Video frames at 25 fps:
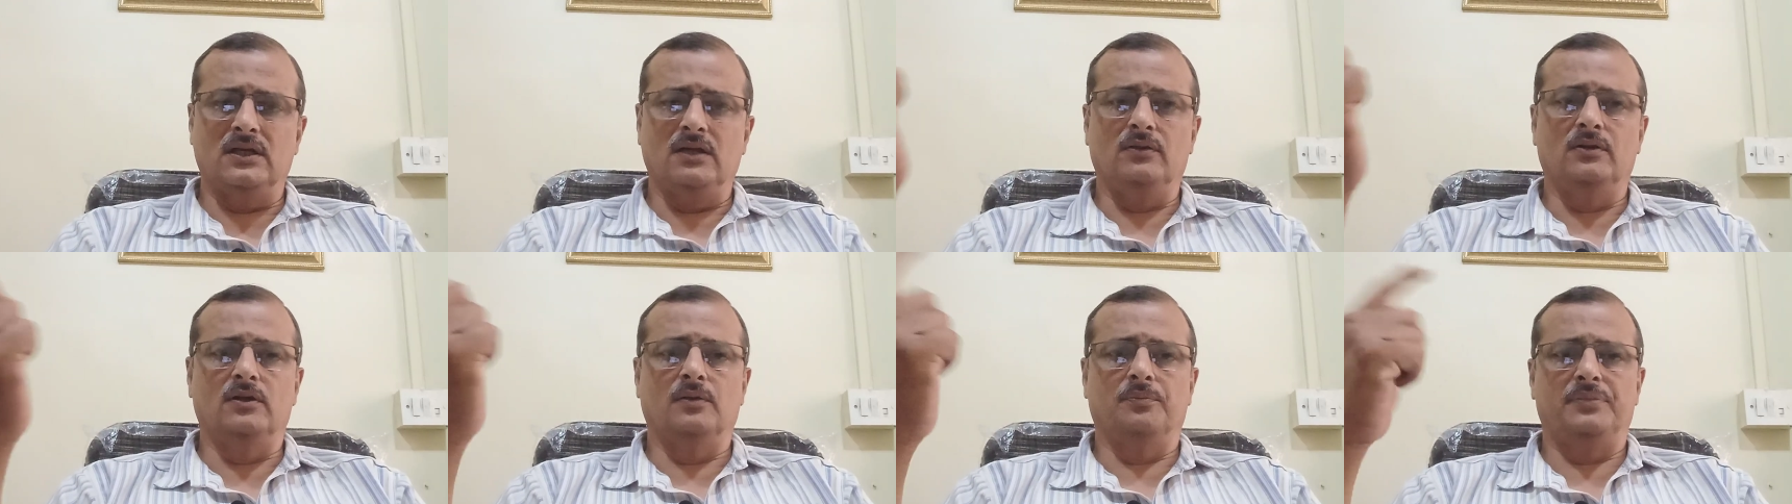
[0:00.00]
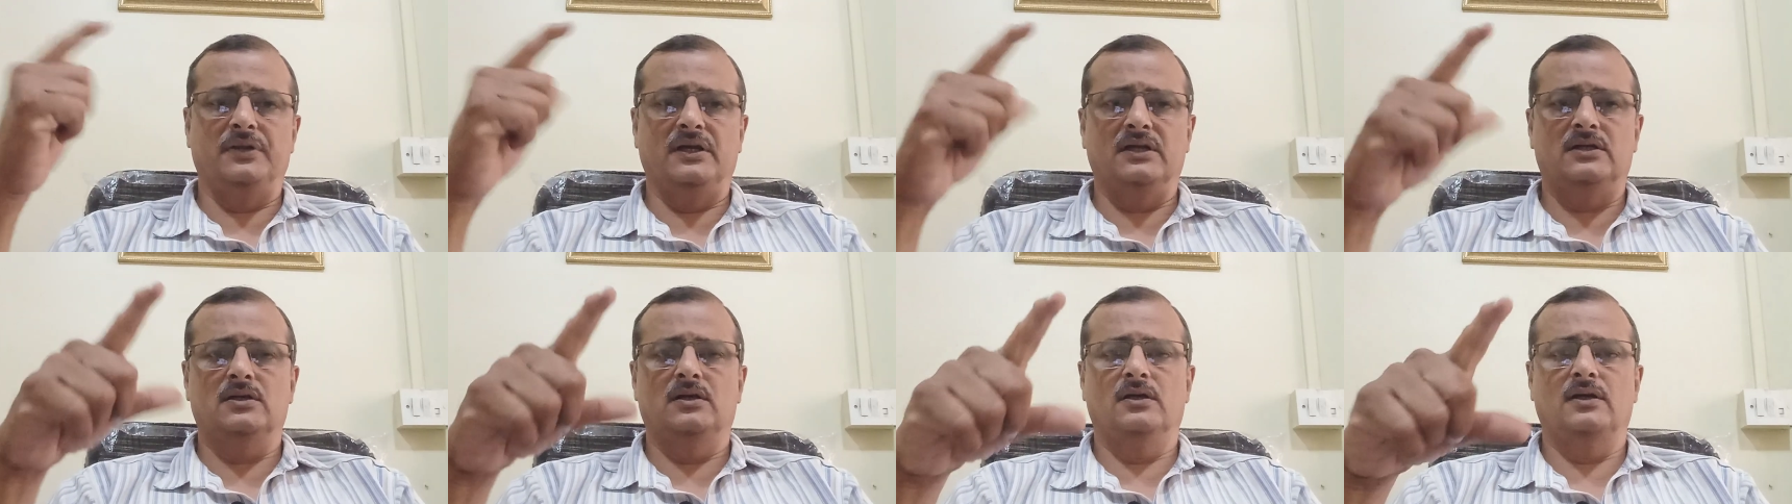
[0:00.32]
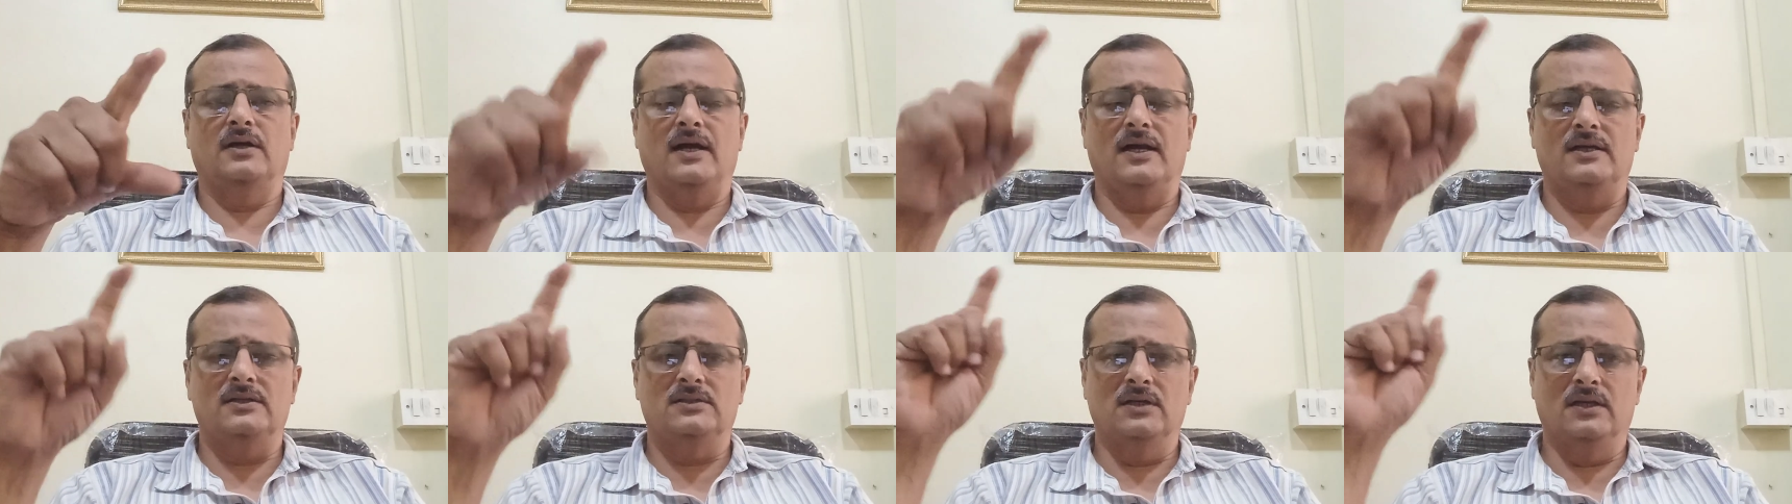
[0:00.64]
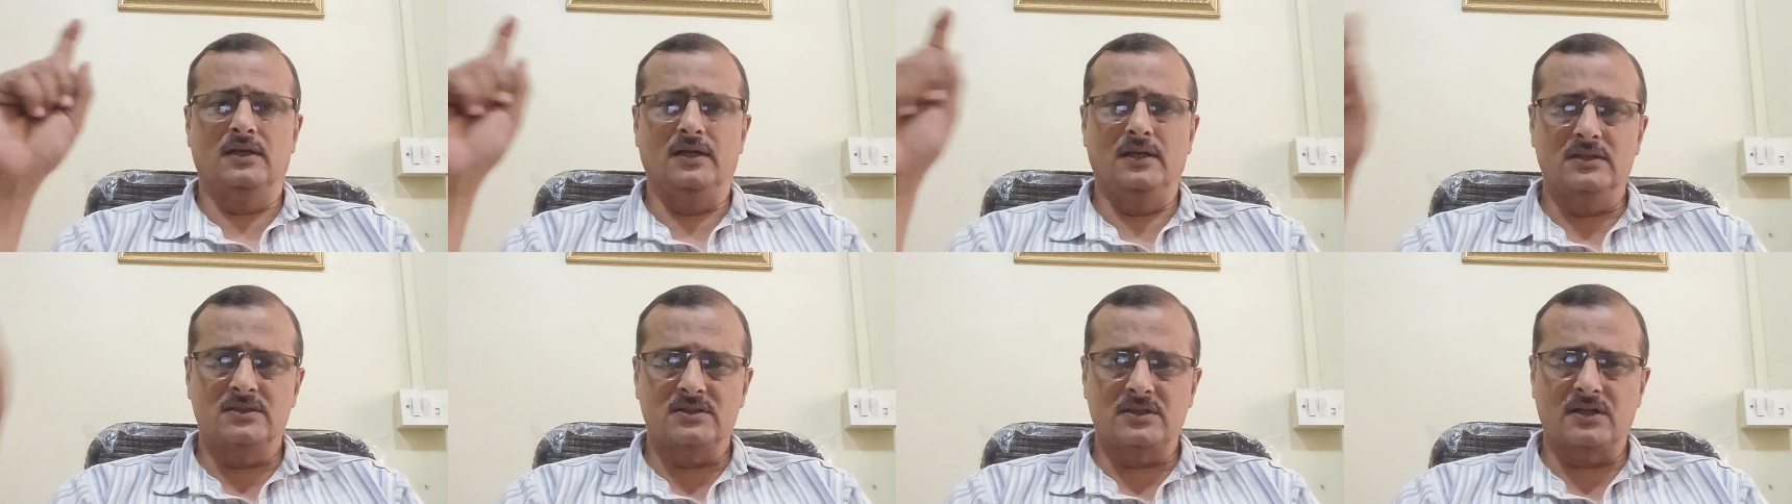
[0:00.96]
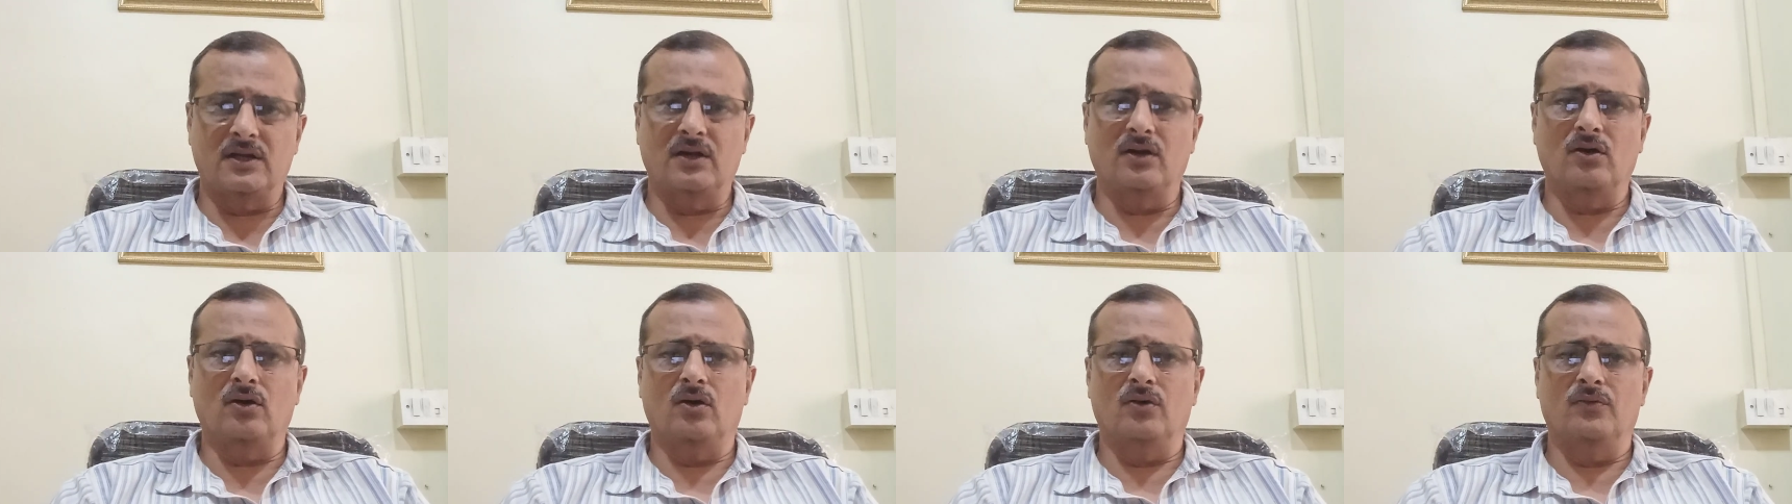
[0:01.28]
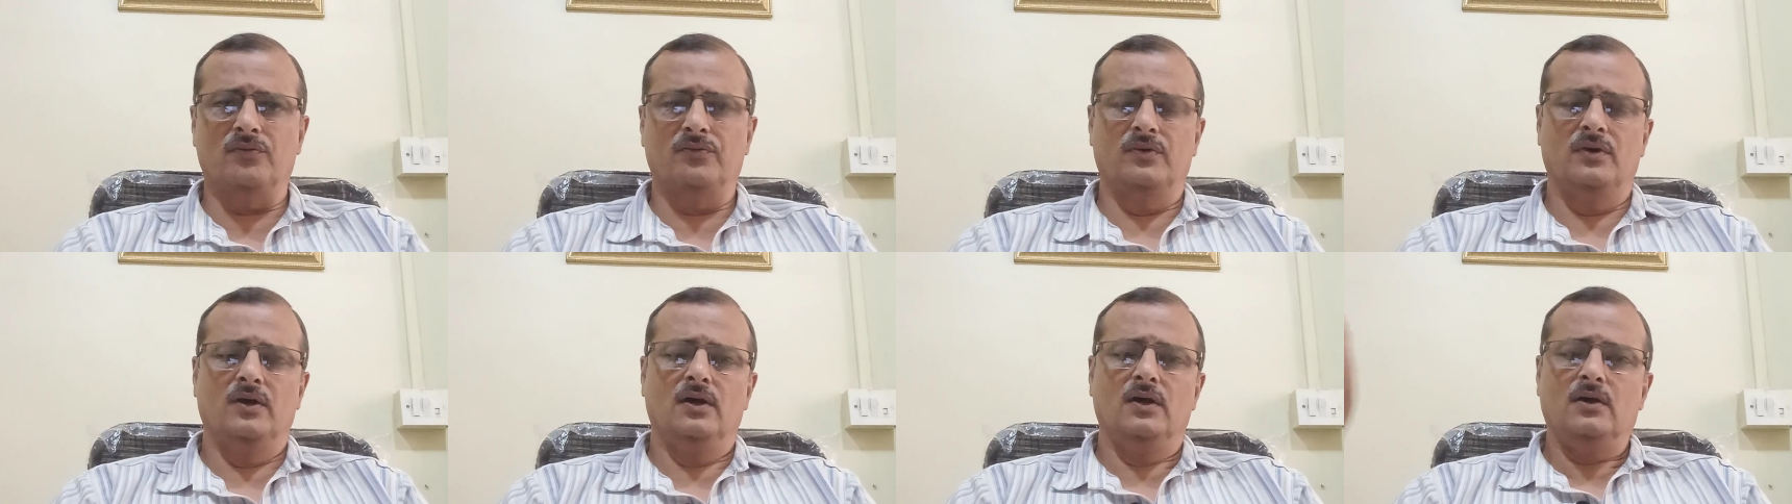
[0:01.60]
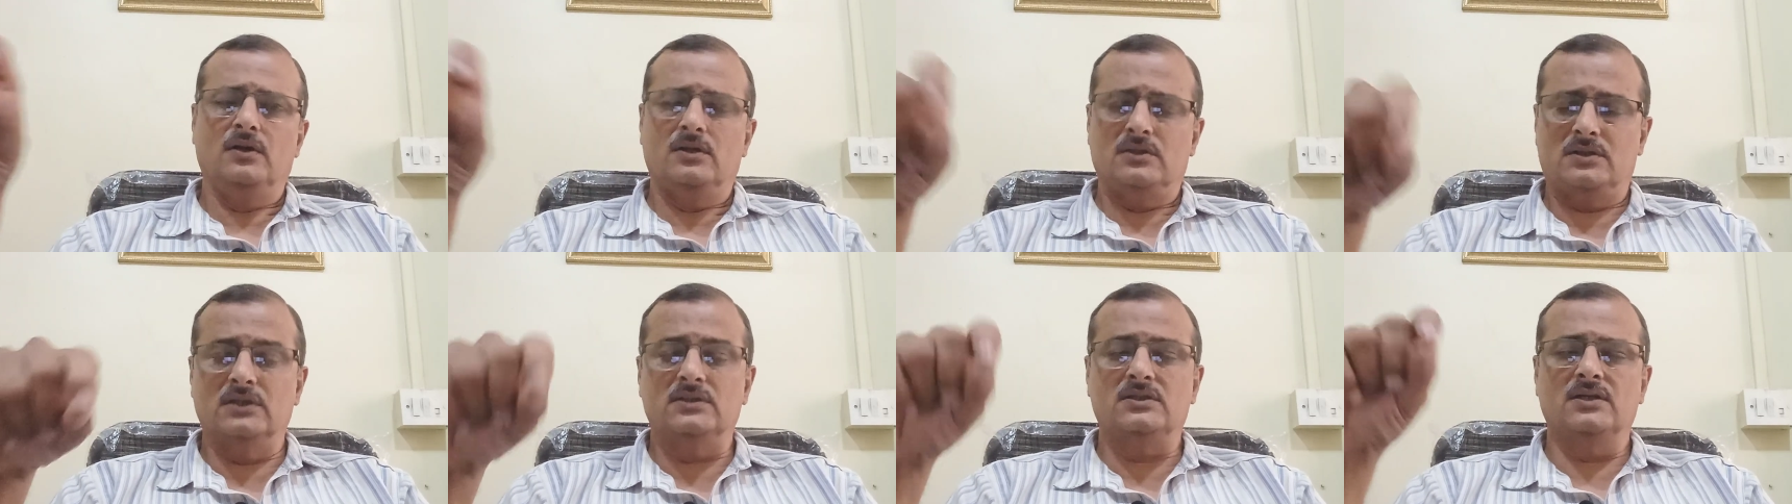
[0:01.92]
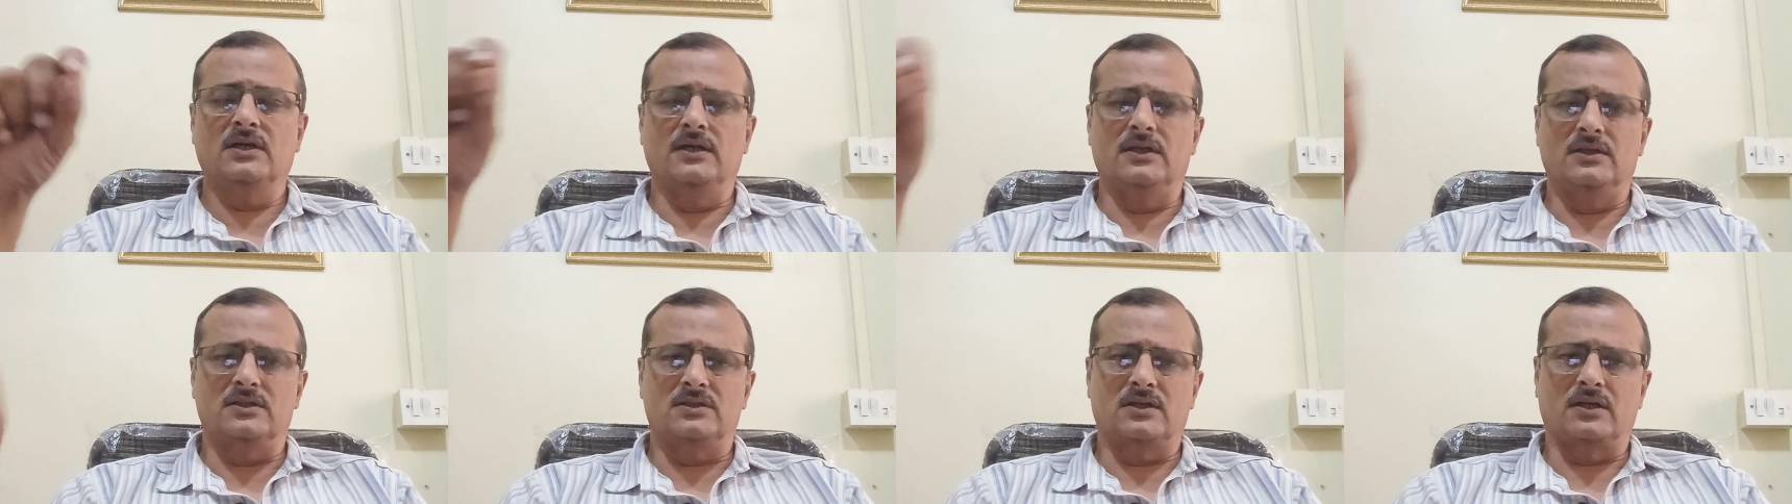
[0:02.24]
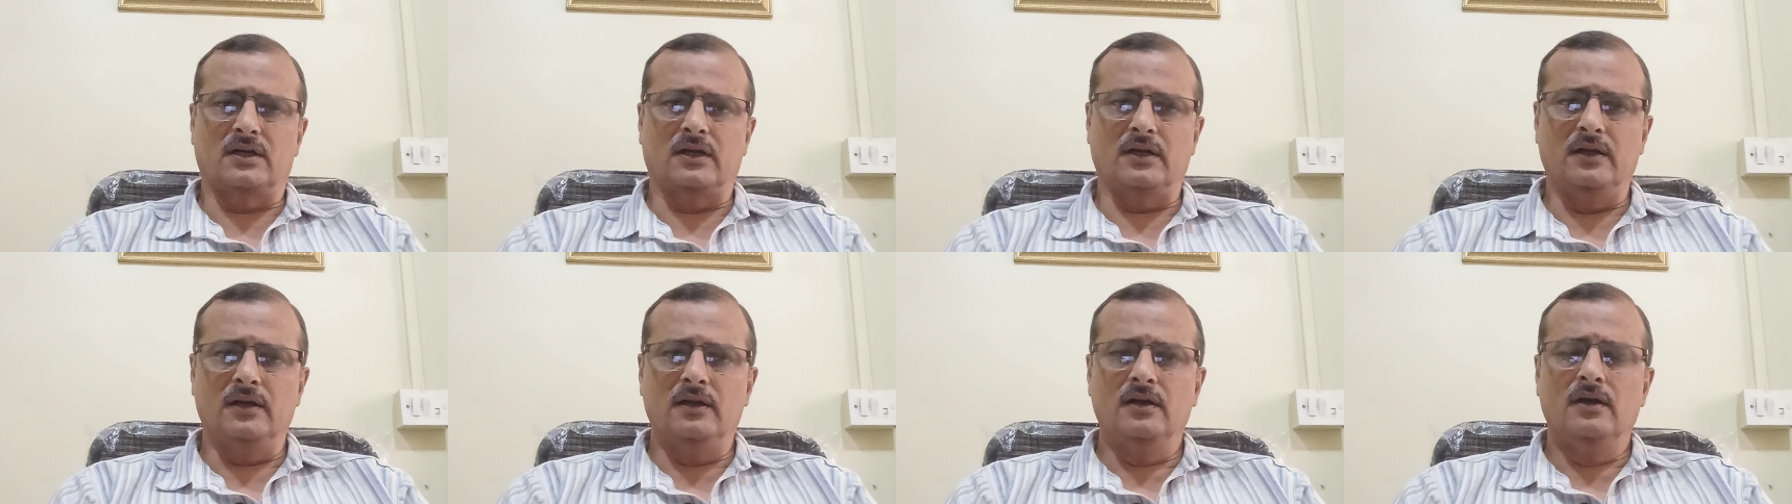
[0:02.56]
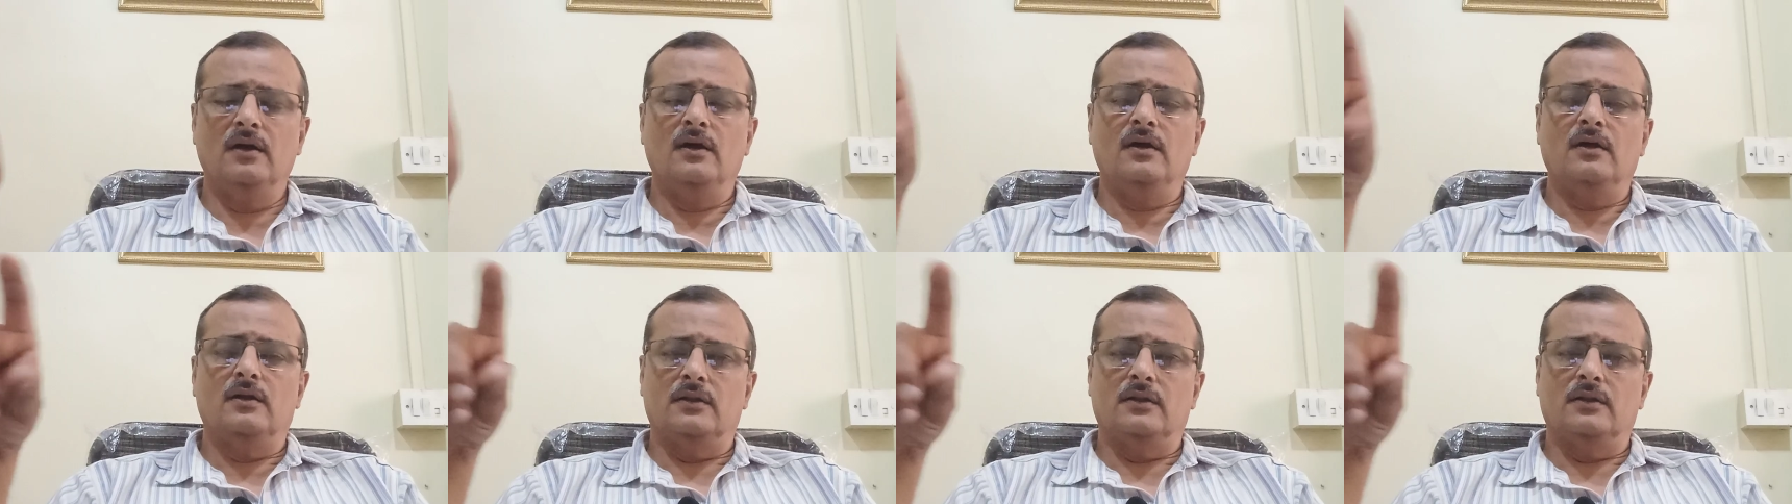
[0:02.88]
if the patient has a history of such a history,